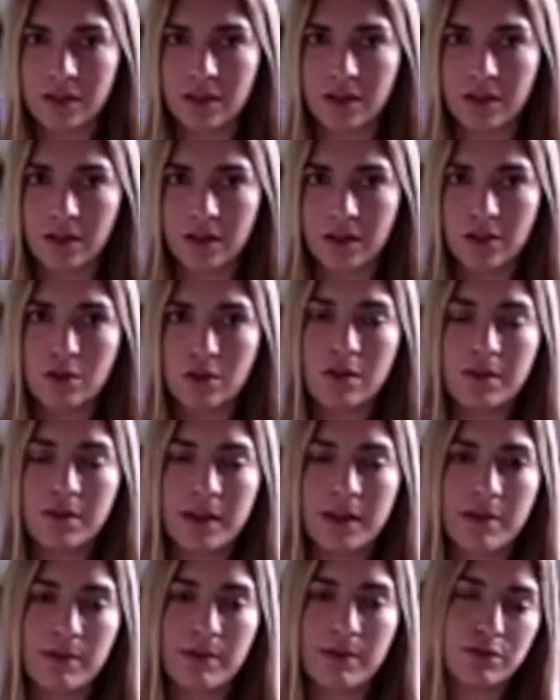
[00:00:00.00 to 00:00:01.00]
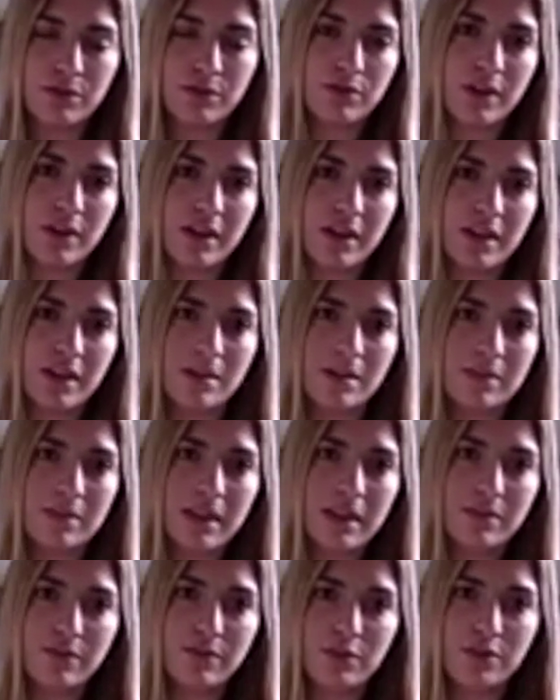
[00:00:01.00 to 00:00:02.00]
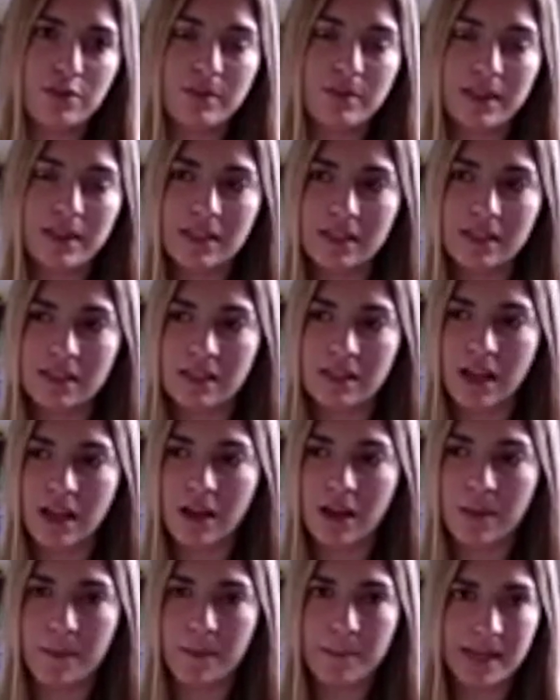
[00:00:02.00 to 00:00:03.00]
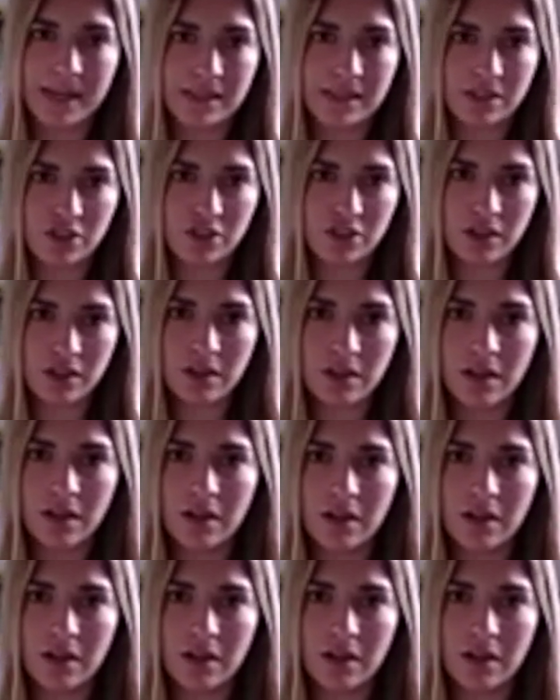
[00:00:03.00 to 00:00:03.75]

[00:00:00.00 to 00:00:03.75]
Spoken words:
you'll be able to find in the platform is messaging.